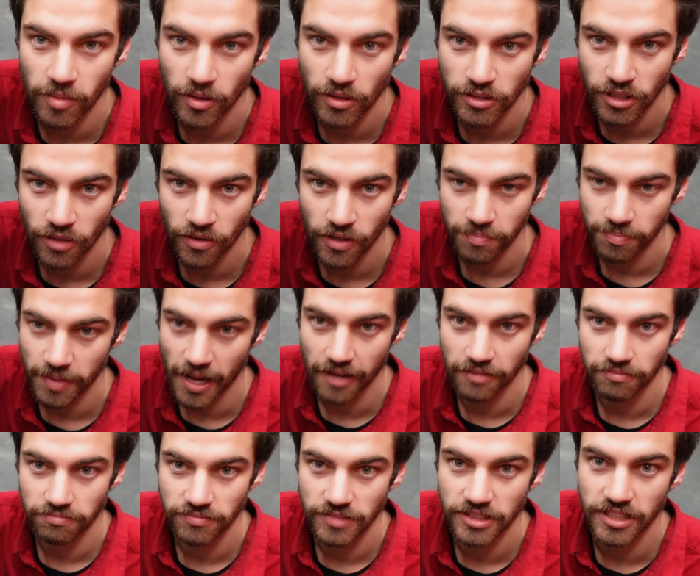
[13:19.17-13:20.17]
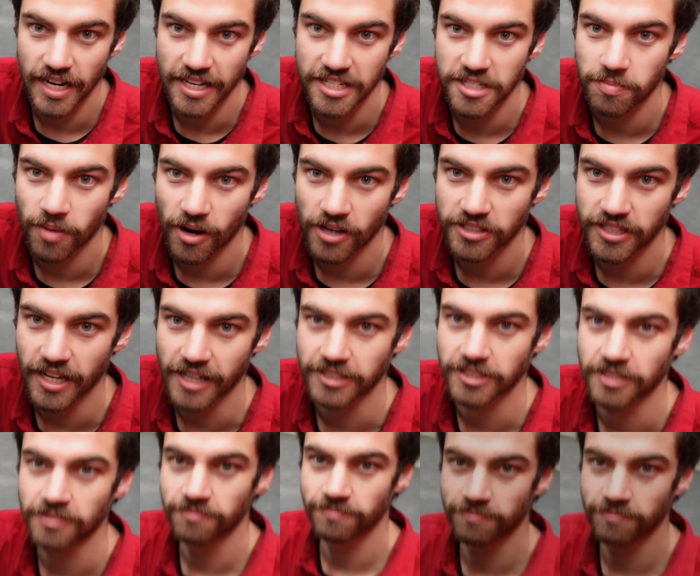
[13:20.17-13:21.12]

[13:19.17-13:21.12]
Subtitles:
more to it, but it's an easy process.